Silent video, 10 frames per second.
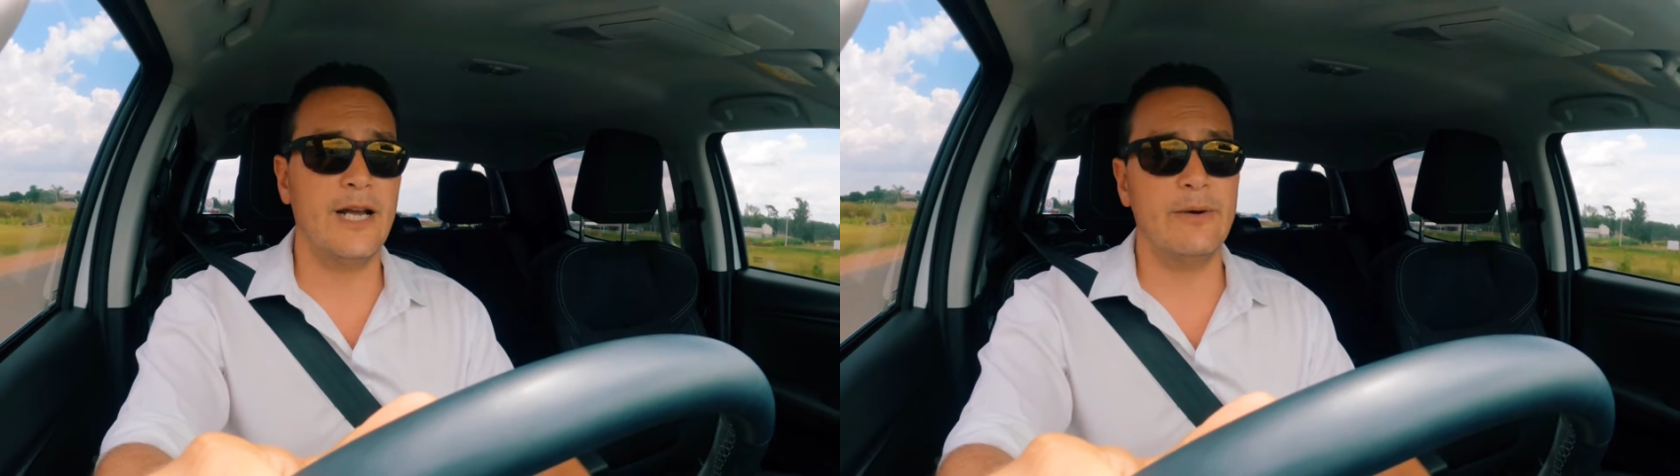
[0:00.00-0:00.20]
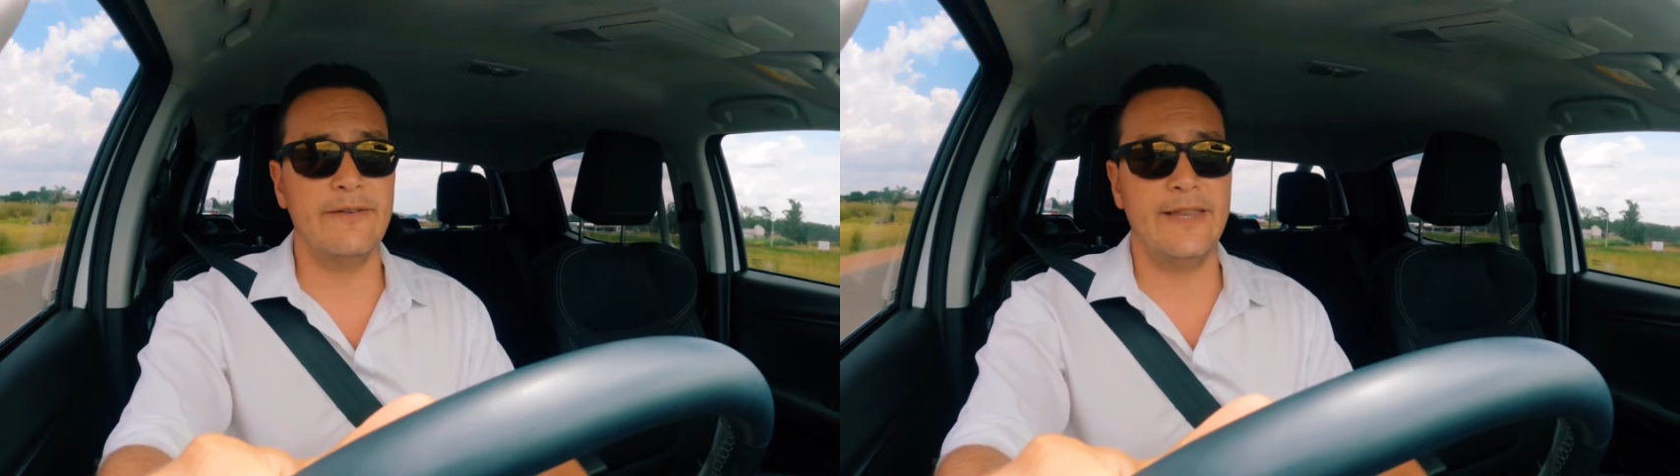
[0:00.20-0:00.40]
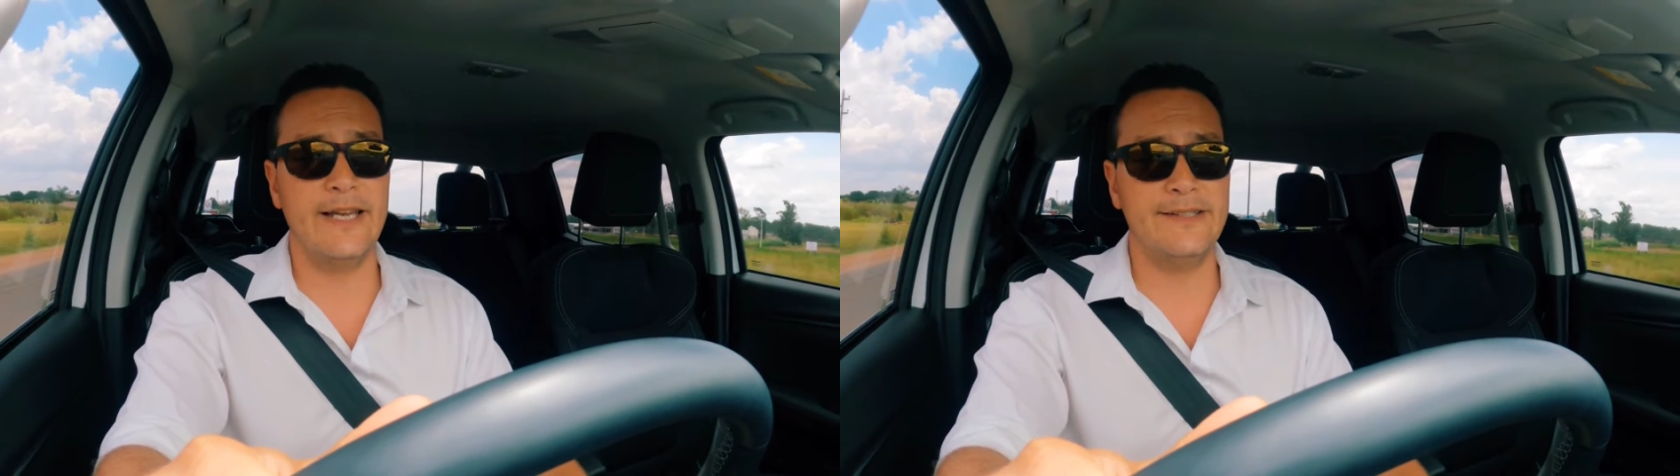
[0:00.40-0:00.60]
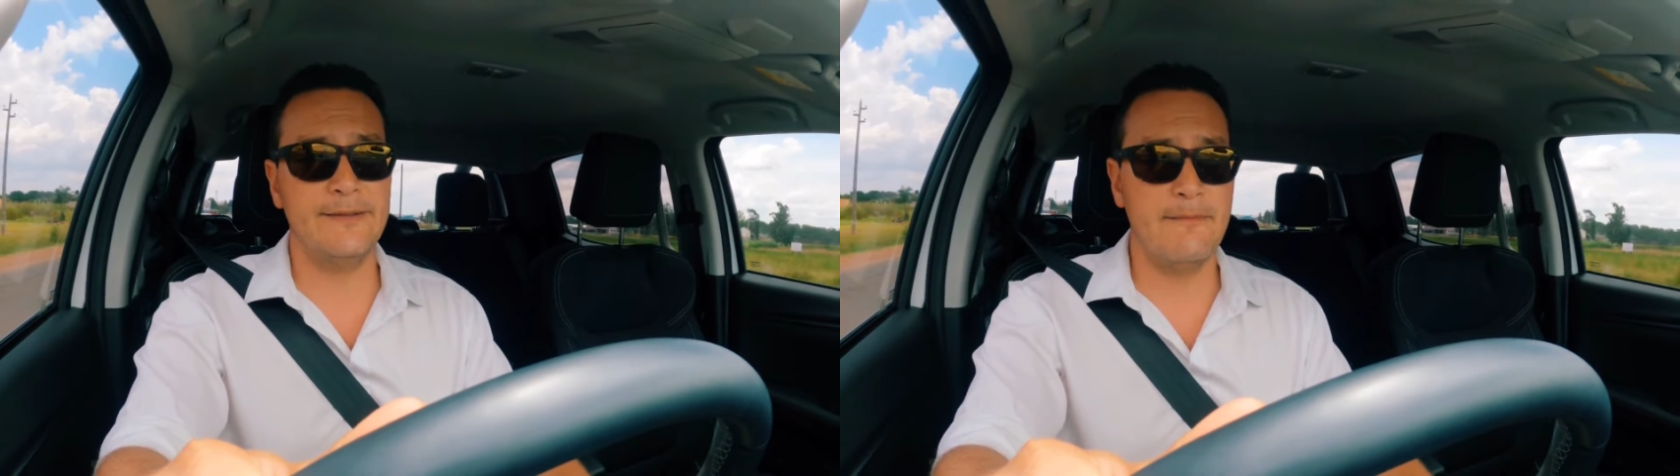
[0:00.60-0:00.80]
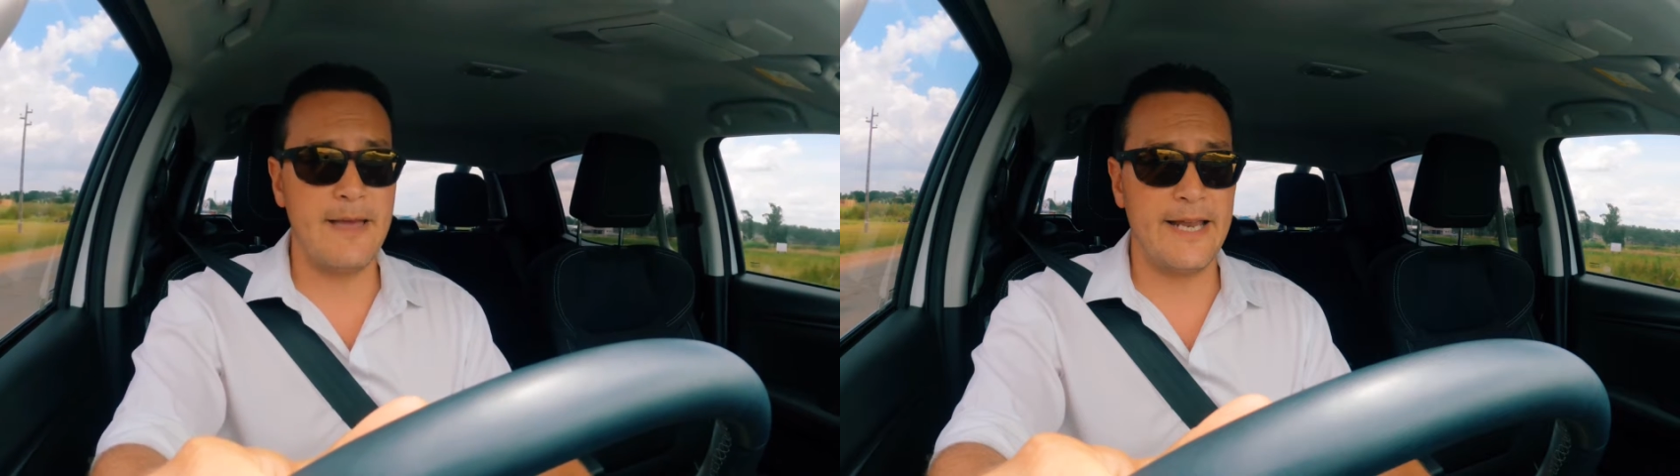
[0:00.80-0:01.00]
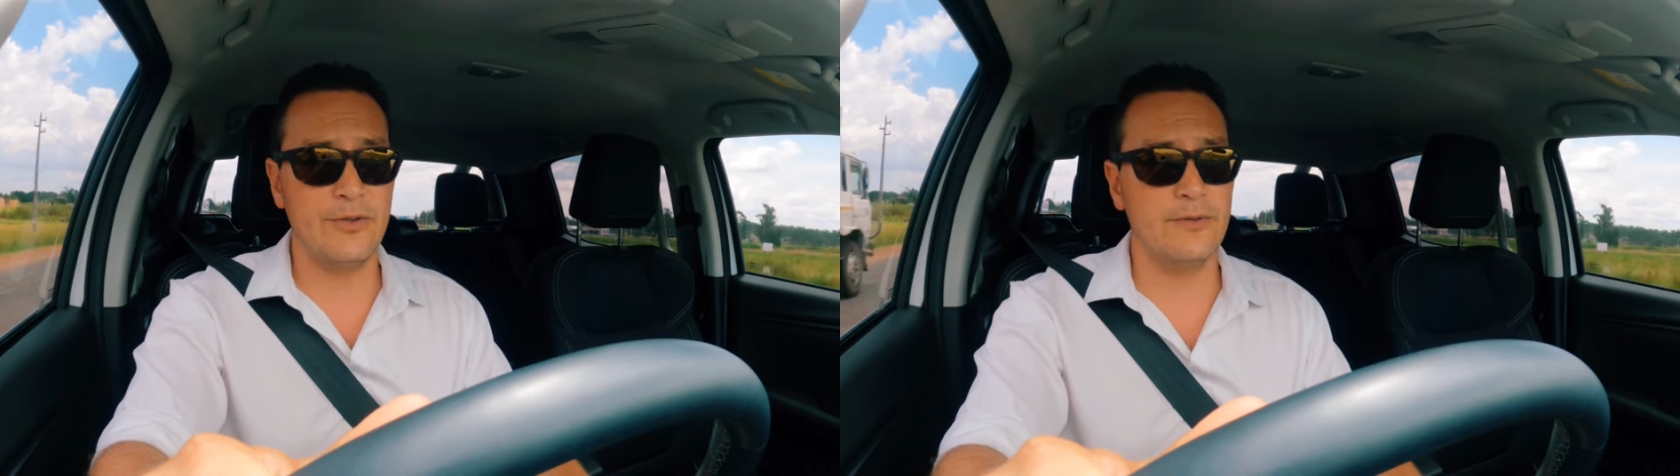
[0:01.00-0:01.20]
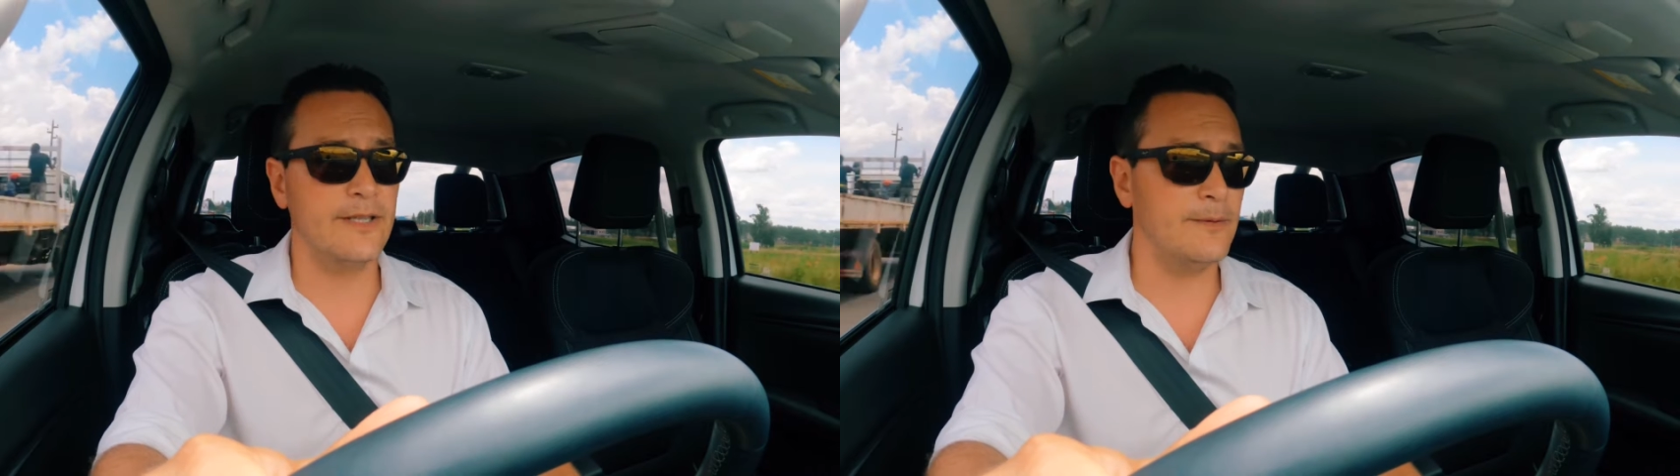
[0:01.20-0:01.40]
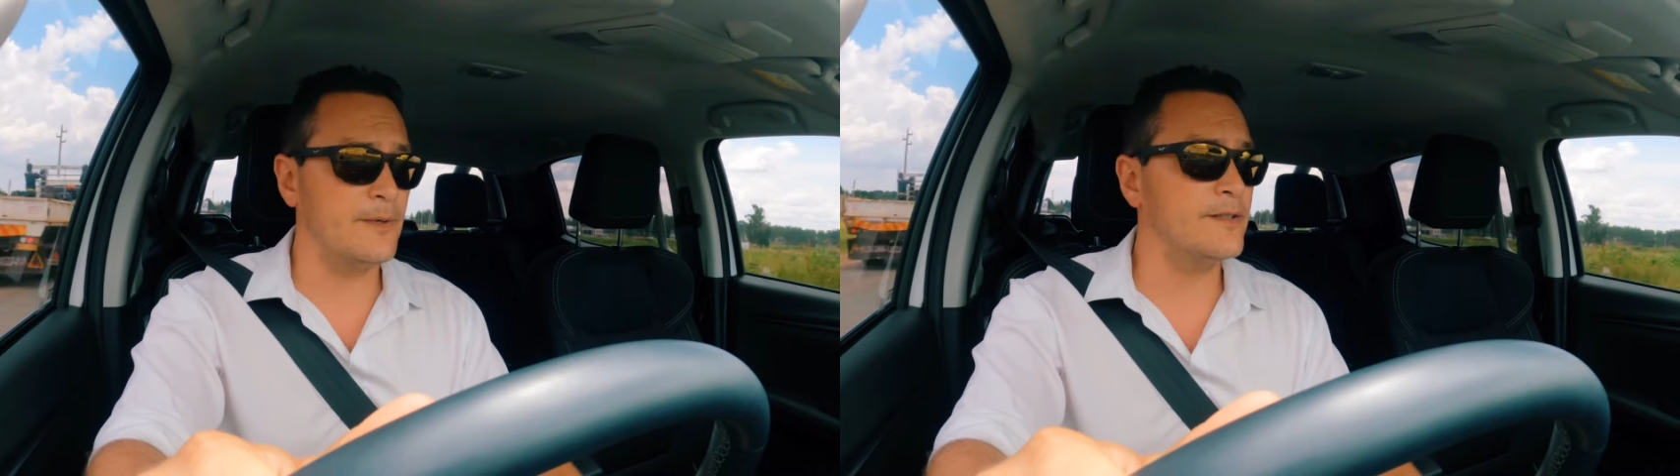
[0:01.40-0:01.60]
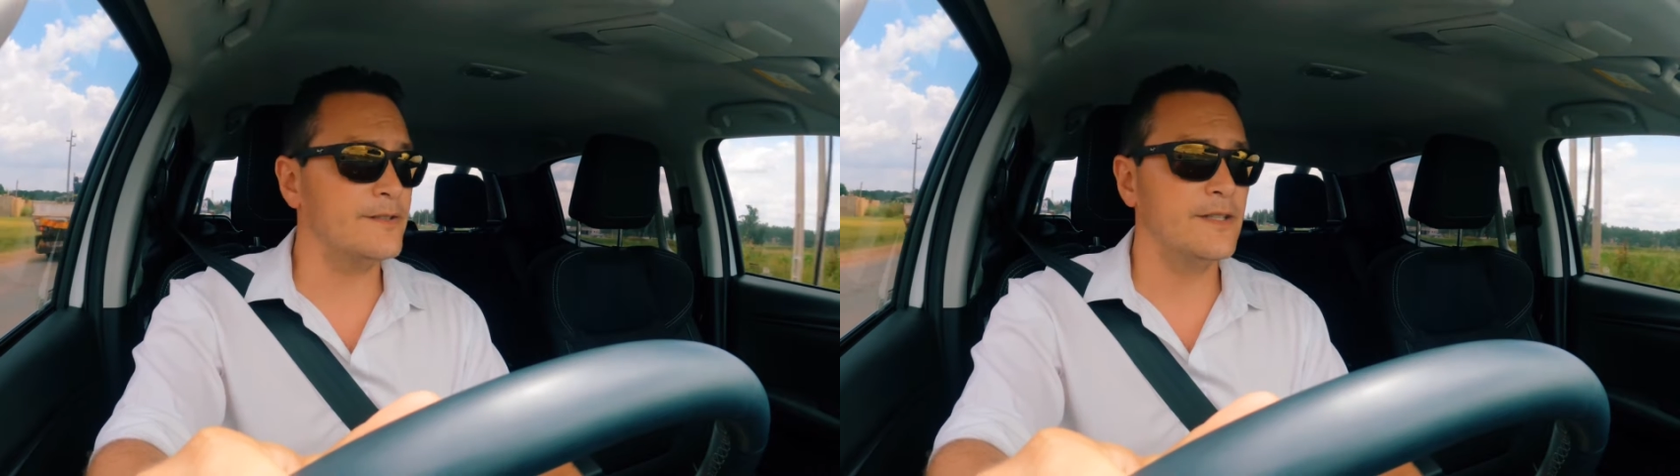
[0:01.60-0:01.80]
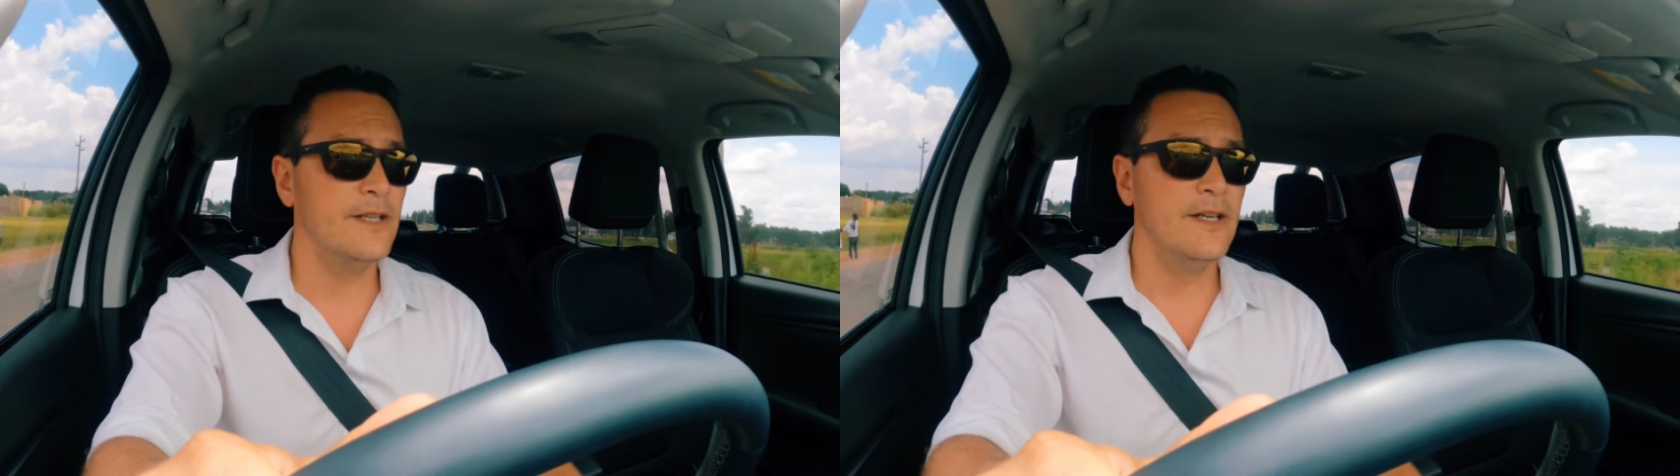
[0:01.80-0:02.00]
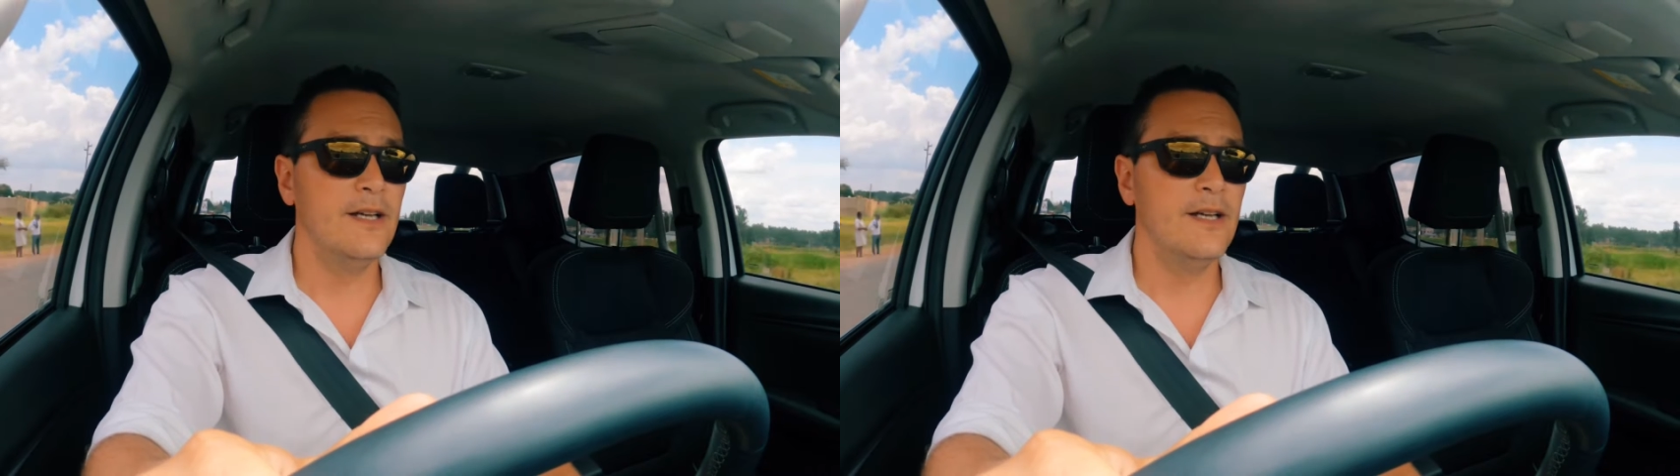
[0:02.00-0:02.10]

However, that is a manual gearbox.